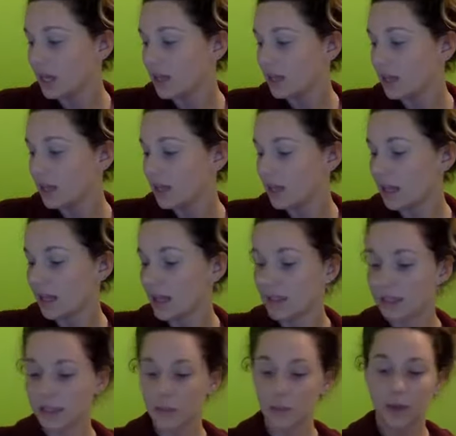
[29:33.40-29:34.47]
The
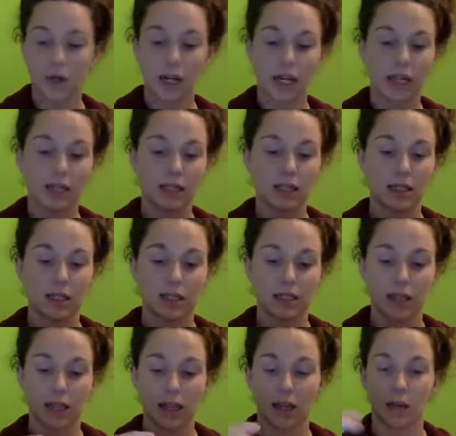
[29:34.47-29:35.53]
last product
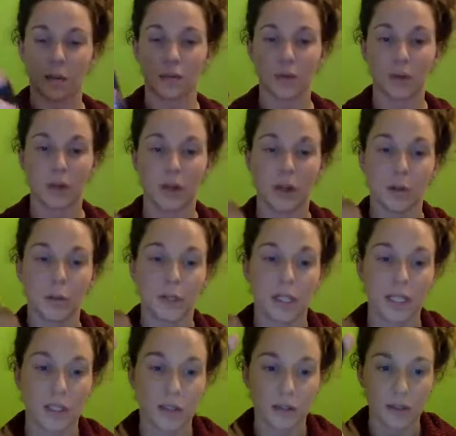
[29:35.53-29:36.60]
from the Home
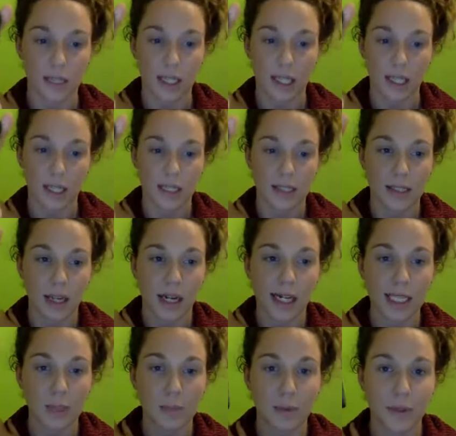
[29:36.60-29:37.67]
Essentials kit is
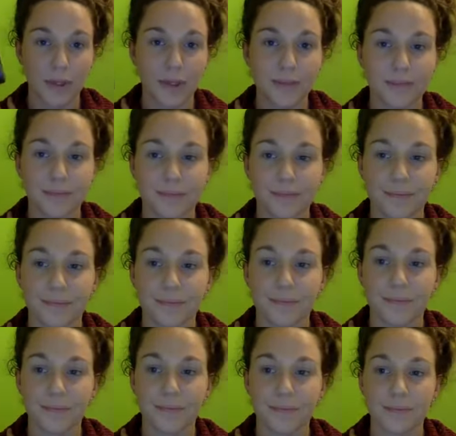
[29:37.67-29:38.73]
Ice Blue.
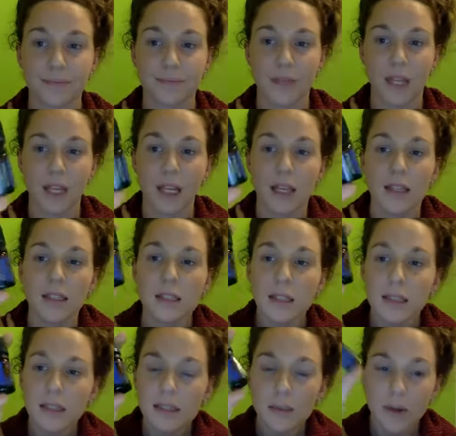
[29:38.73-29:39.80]

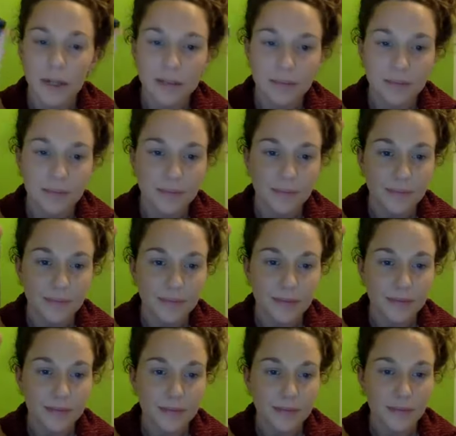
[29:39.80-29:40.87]
So this one
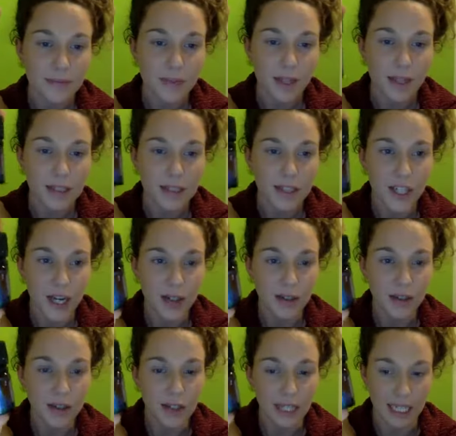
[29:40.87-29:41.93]
is a
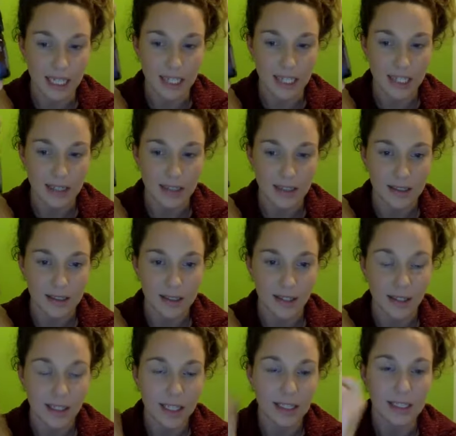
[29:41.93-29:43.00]
child lock lid. So
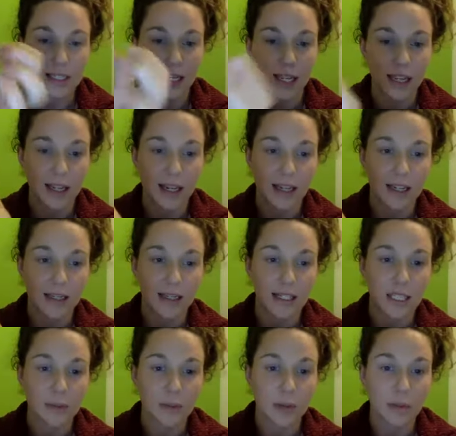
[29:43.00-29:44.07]
you can see that
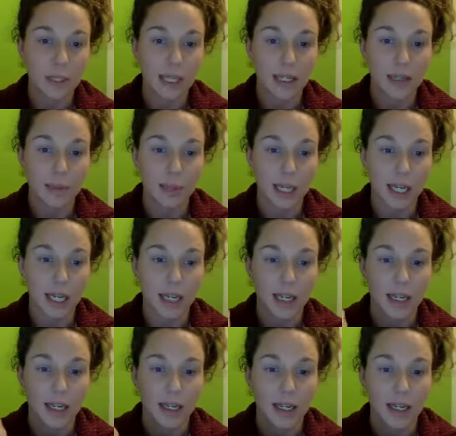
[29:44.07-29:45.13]
it's probably going to be